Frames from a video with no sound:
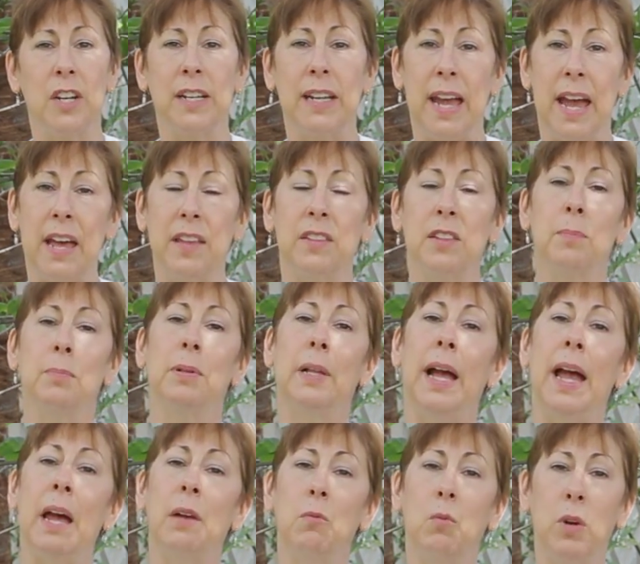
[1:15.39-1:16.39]
again, the
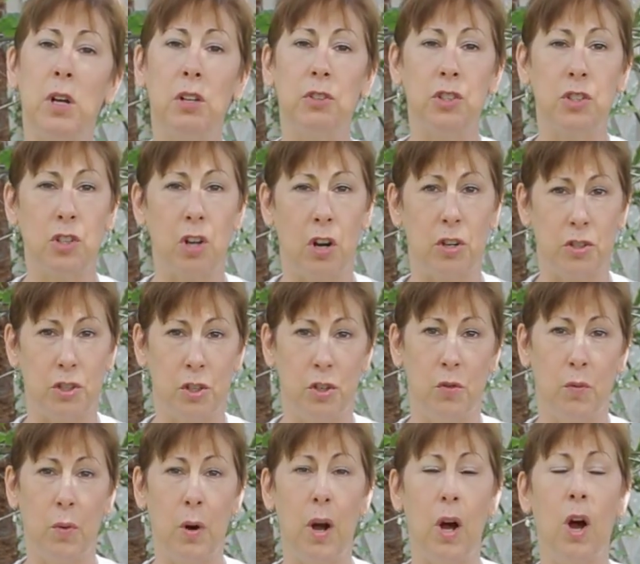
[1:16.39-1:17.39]
plant will start to
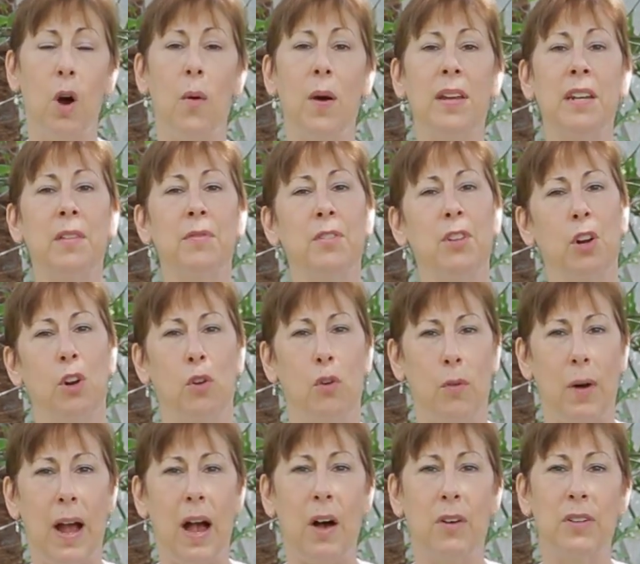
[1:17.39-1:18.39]
grow and if they're
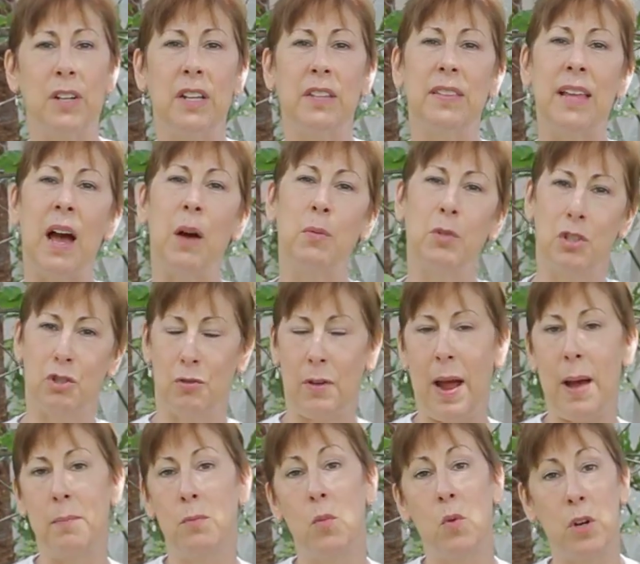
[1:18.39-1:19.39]
crowded, that will
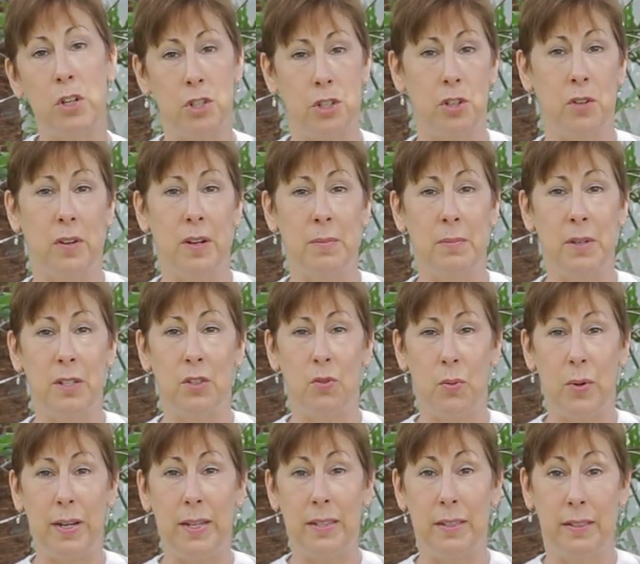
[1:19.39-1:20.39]
trap moisture in
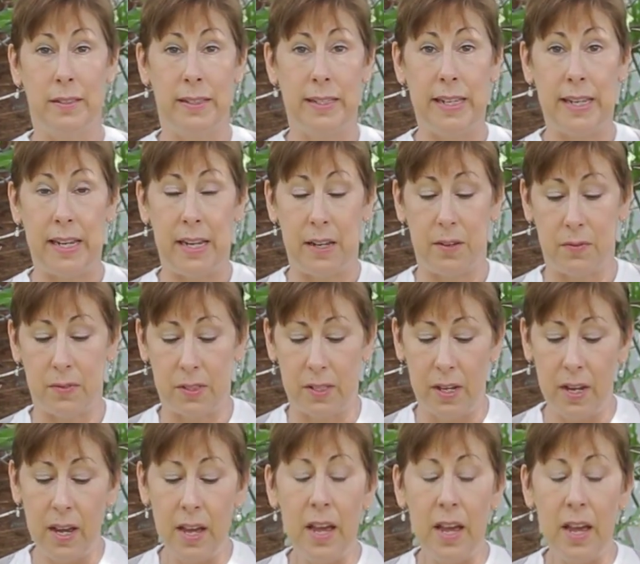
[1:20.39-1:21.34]
between the leaves.